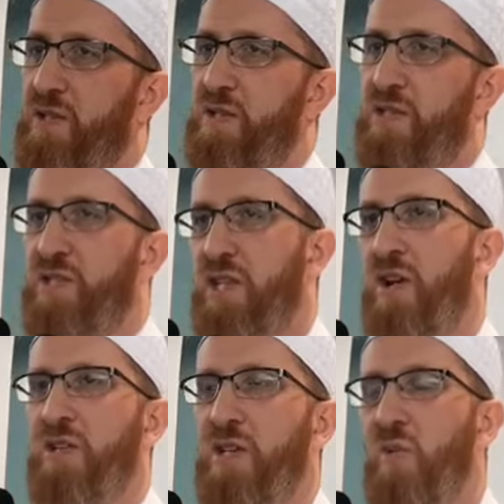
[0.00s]

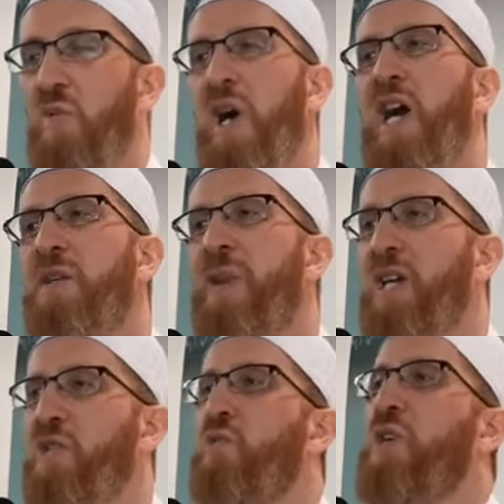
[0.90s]
Sincerity. Why am
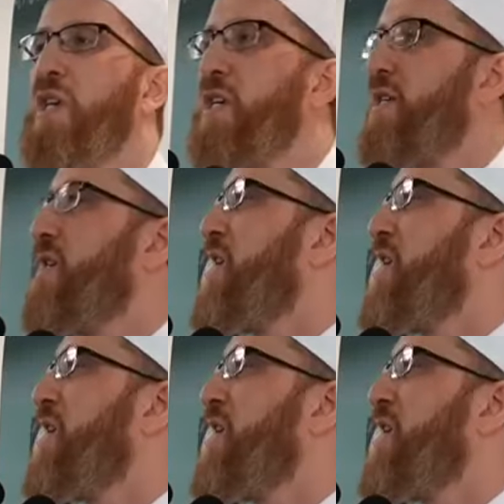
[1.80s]
I doing it?